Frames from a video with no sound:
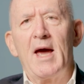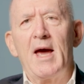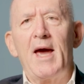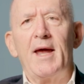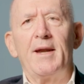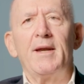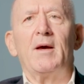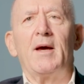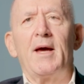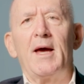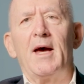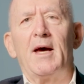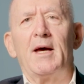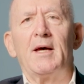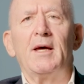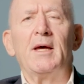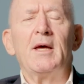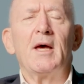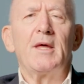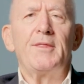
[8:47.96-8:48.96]
And
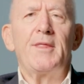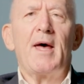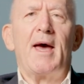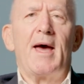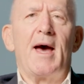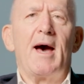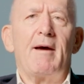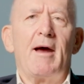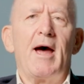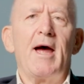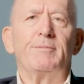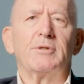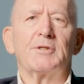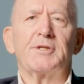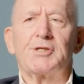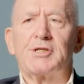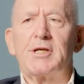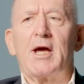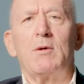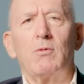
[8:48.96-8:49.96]
uh, they are able
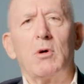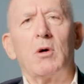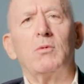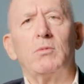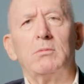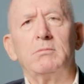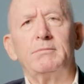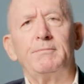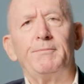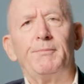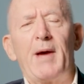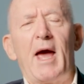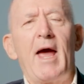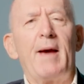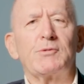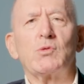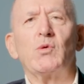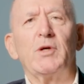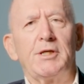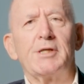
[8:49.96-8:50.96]
to say, well,
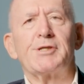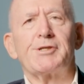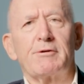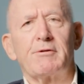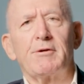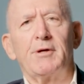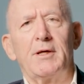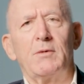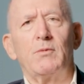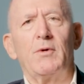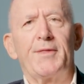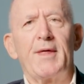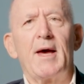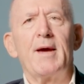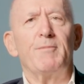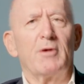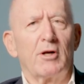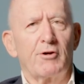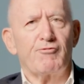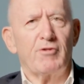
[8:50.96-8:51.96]
perhaps we disagree with
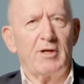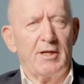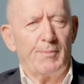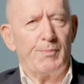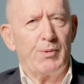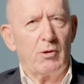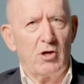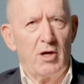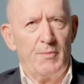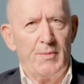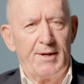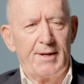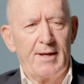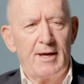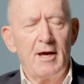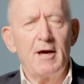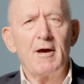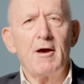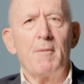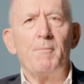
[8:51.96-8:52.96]
a military deployment,
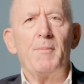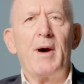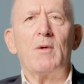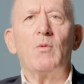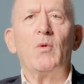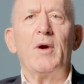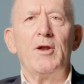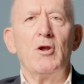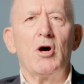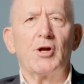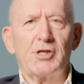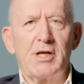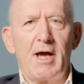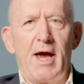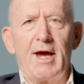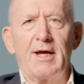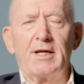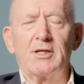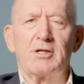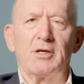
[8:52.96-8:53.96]
but we're not
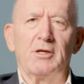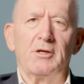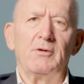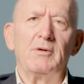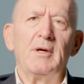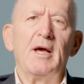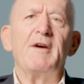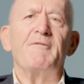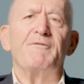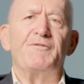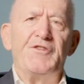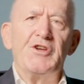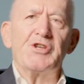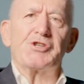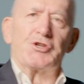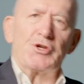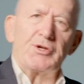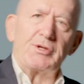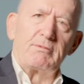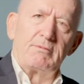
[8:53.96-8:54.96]
going to
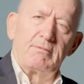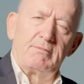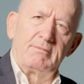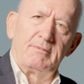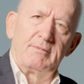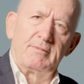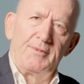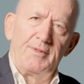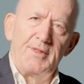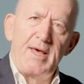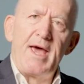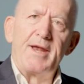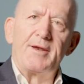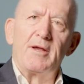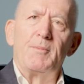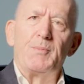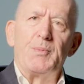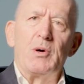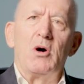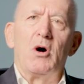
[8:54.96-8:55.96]
visit that
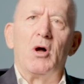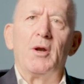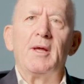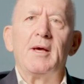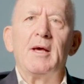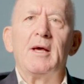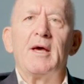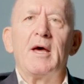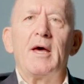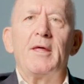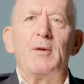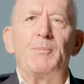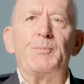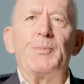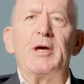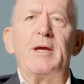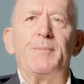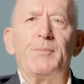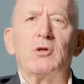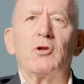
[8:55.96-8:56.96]
upon the
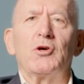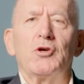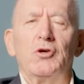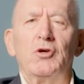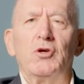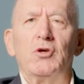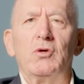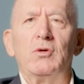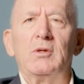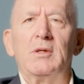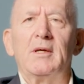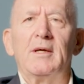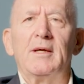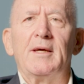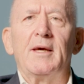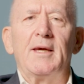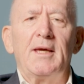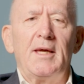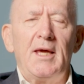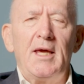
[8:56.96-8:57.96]
people who,
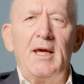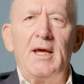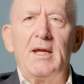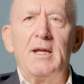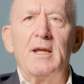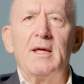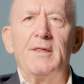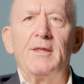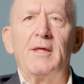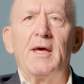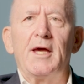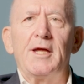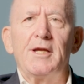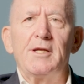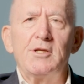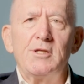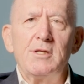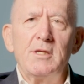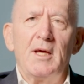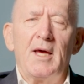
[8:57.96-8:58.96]
in their
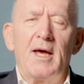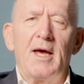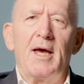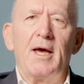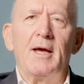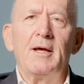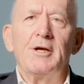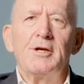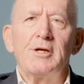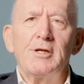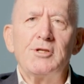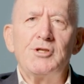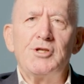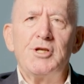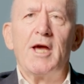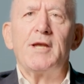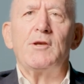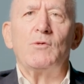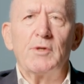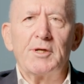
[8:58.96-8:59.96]
uh,
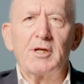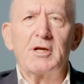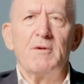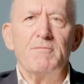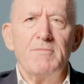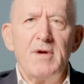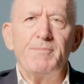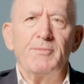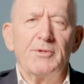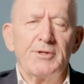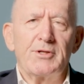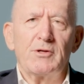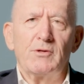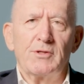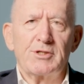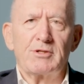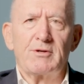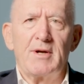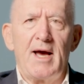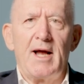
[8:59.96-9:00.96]
genuine commitment to
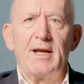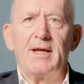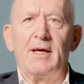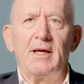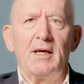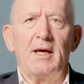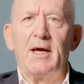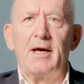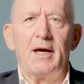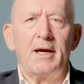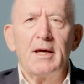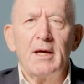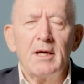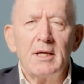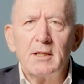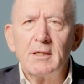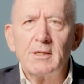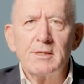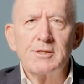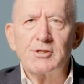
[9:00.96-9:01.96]
Australia, are
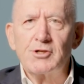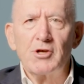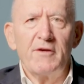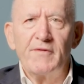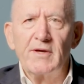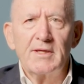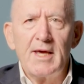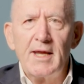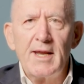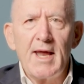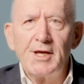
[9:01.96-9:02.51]
serving their